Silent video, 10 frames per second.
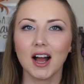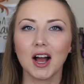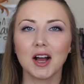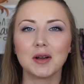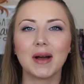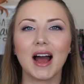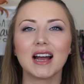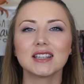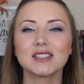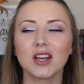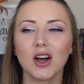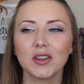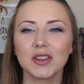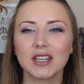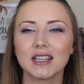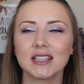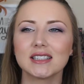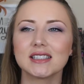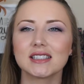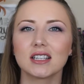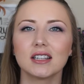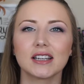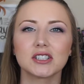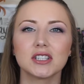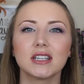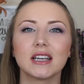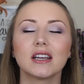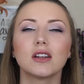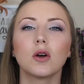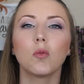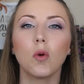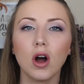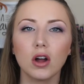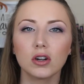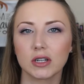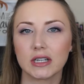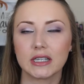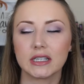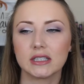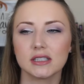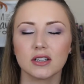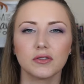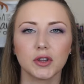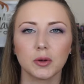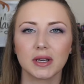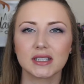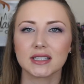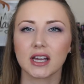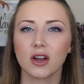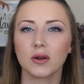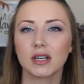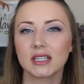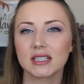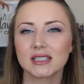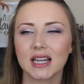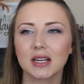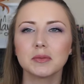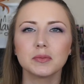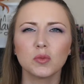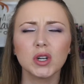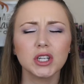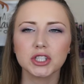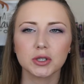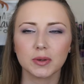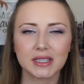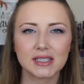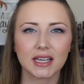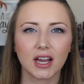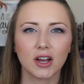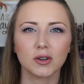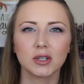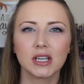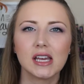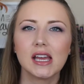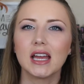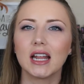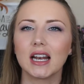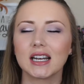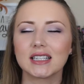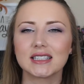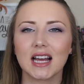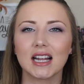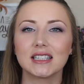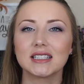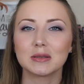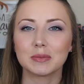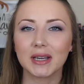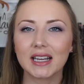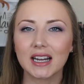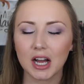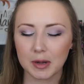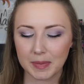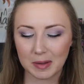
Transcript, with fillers: Um, I saw this collection in Walgreens a few weeks ago and I decided, one or two weeks ago, and I decided to pick it up.